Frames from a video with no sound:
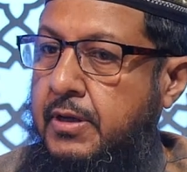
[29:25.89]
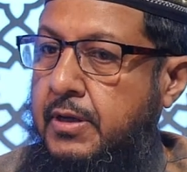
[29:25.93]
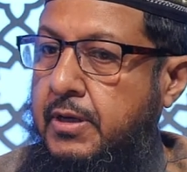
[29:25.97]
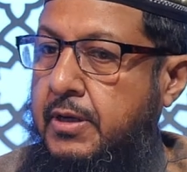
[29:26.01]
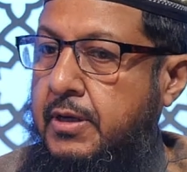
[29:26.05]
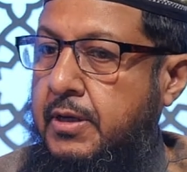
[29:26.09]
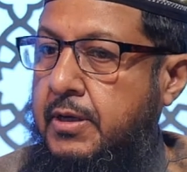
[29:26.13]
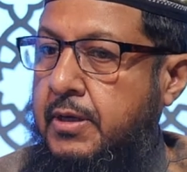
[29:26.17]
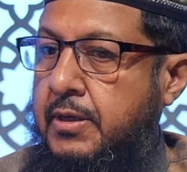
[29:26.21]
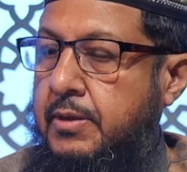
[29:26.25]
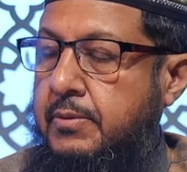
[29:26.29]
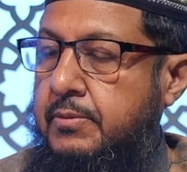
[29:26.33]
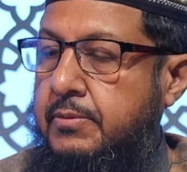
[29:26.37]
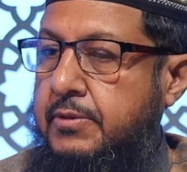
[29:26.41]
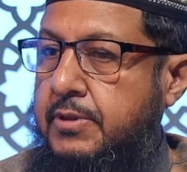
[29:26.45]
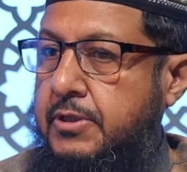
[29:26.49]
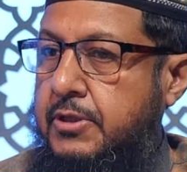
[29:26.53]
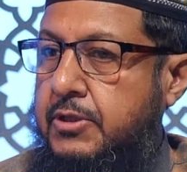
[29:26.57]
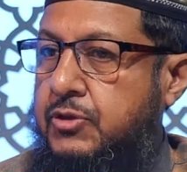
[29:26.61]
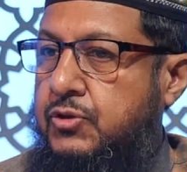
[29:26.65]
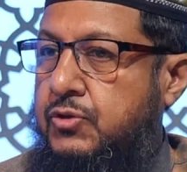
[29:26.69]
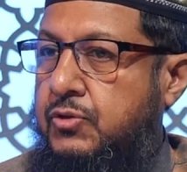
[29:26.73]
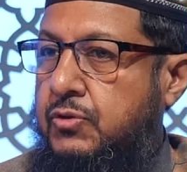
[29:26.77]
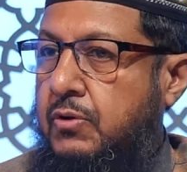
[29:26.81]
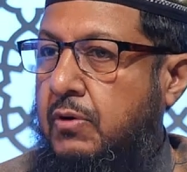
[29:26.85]
The
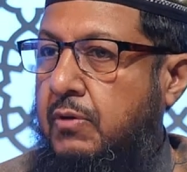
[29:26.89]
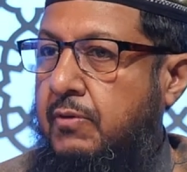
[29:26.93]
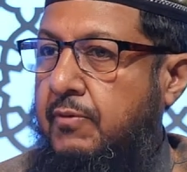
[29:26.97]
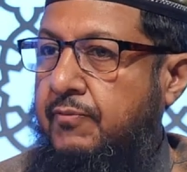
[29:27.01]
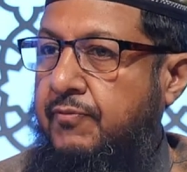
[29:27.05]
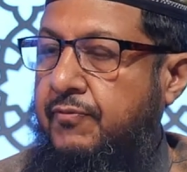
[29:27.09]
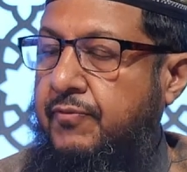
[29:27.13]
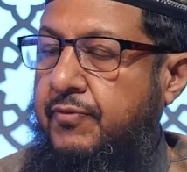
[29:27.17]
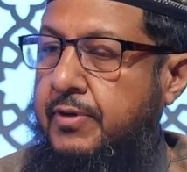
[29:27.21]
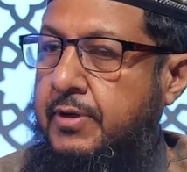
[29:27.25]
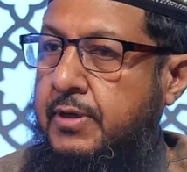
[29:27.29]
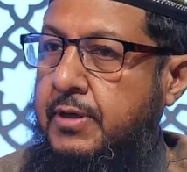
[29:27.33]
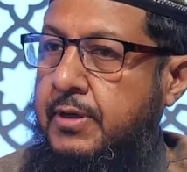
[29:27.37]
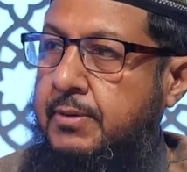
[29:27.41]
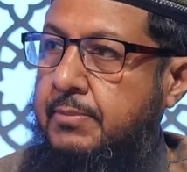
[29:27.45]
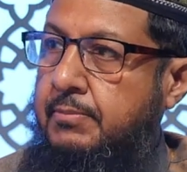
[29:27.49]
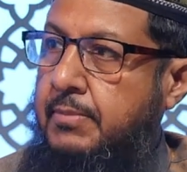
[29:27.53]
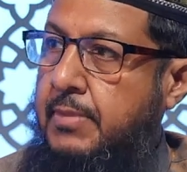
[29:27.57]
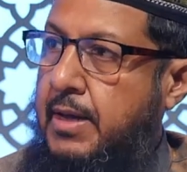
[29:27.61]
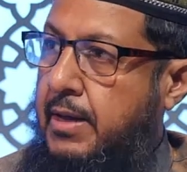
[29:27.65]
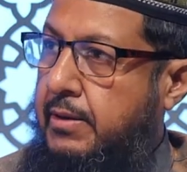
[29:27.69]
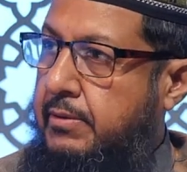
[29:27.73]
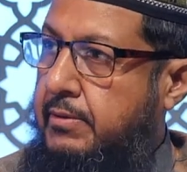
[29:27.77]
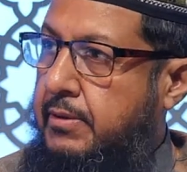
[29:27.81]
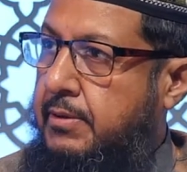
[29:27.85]
issue of
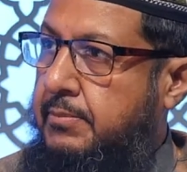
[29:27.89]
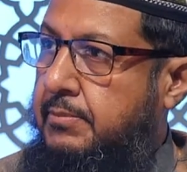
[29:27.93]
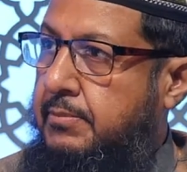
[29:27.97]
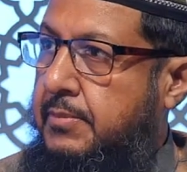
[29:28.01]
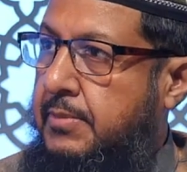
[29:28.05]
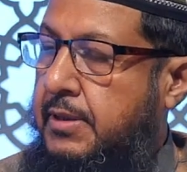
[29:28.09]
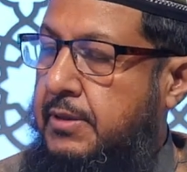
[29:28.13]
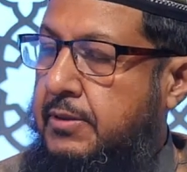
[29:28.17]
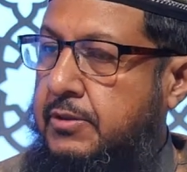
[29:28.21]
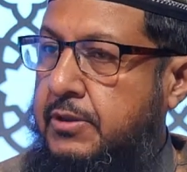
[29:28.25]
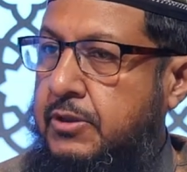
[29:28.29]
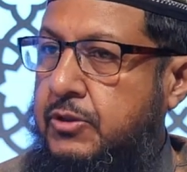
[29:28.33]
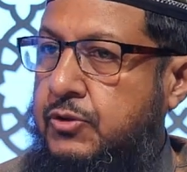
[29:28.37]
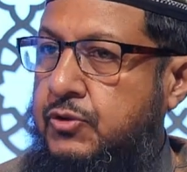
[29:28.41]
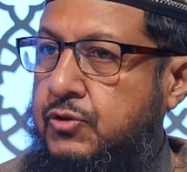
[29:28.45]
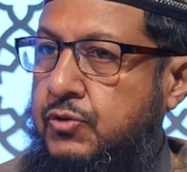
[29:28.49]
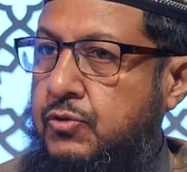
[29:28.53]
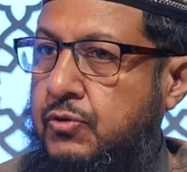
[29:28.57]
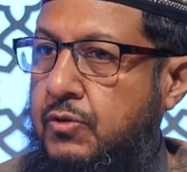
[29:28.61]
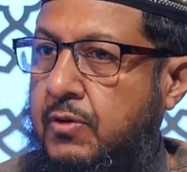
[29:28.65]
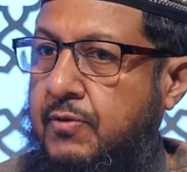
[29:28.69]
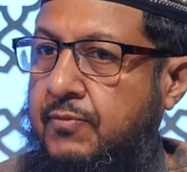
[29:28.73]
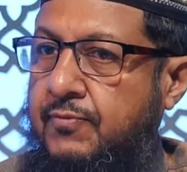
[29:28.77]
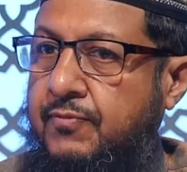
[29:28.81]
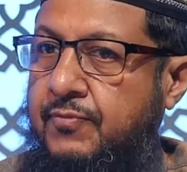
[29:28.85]
mahram and the
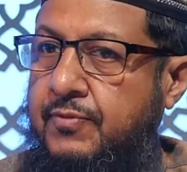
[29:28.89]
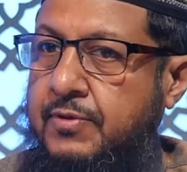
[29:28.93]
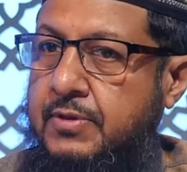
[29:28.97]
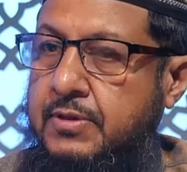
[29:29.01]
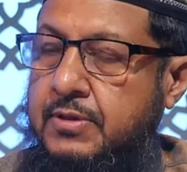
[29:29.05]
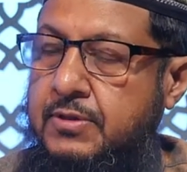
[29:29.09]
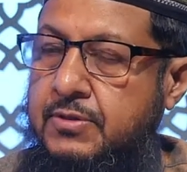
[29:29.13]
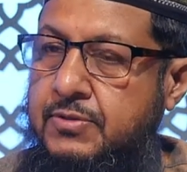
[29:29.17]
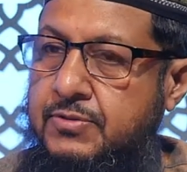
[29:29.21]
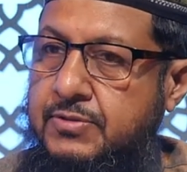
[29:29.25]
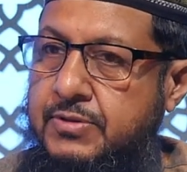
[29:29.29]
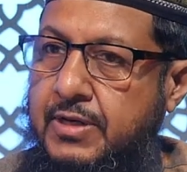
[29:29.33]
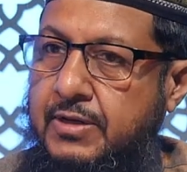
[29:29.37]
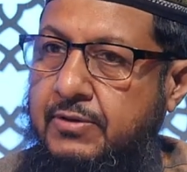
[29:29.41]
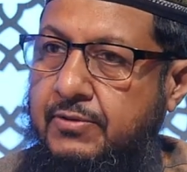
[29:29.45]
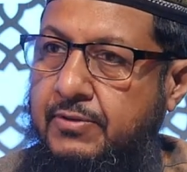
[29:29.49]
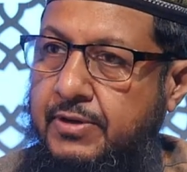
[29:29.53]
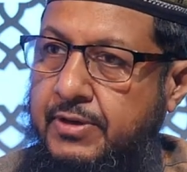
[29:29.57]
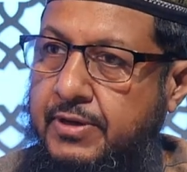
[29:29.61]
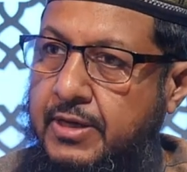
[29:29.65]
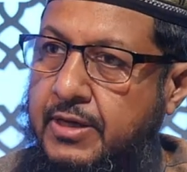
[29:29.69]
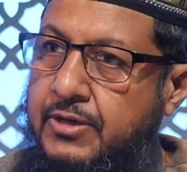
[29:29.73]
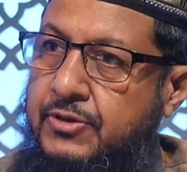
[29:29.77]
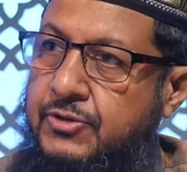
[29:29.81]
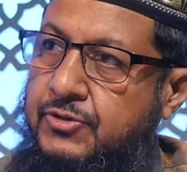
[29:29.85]
issue of
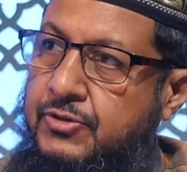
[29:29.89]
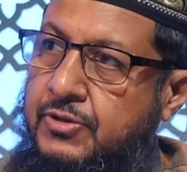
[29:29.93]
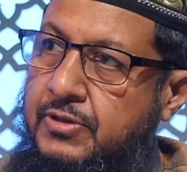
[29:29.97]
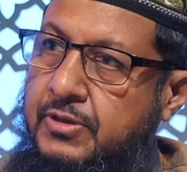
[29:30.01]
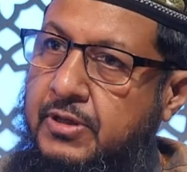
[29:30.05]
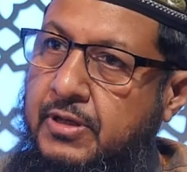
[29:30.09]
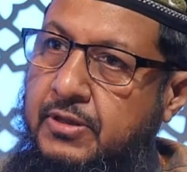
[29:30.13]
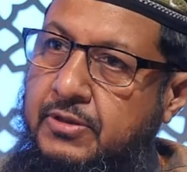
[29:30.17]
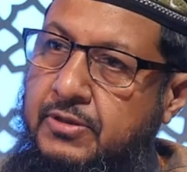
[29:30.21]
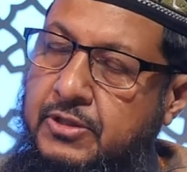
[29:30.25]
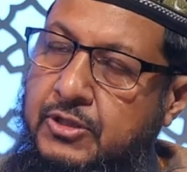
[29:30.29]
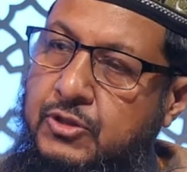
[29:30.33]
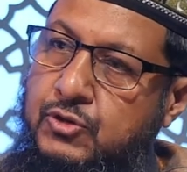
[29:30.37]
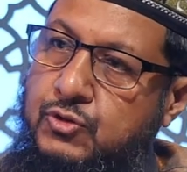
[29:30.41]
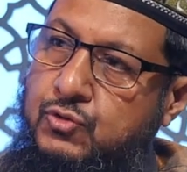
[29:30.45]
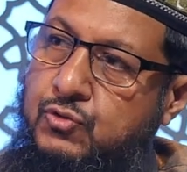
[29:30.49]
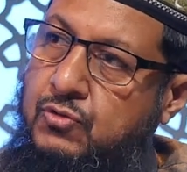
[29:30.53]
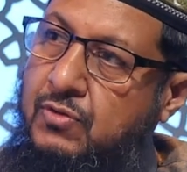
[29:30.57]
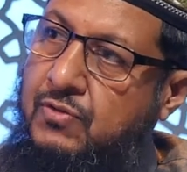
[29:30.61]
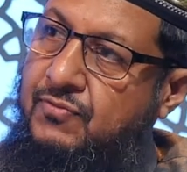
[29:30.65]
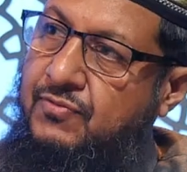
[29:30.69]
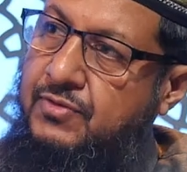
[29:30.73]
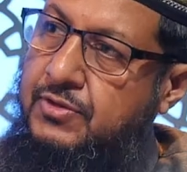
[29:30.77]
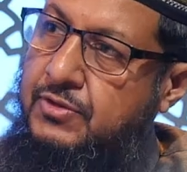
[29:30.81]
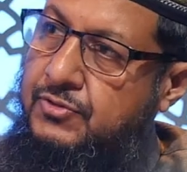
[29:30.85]
segregation and the
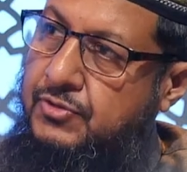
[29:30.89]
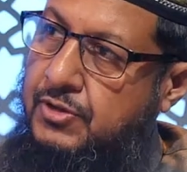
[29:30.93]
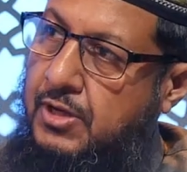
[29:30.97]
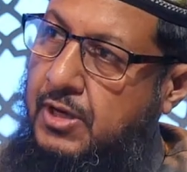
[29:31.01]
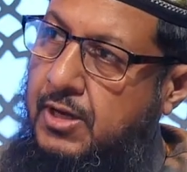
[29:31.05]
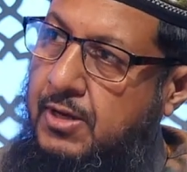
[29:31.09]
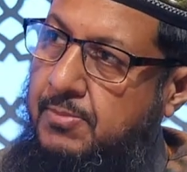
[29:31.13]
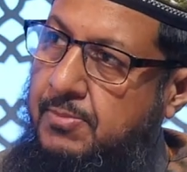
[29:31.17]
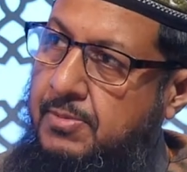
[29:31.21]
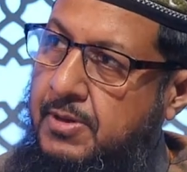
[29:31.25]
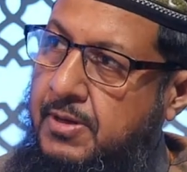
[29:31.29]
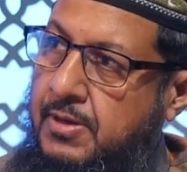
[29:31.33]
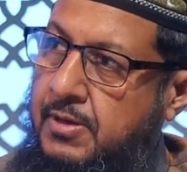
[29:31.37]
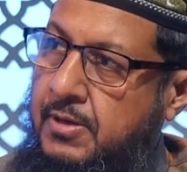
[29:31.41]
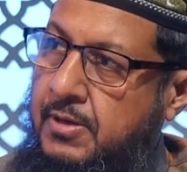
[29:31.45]
issue of hijab,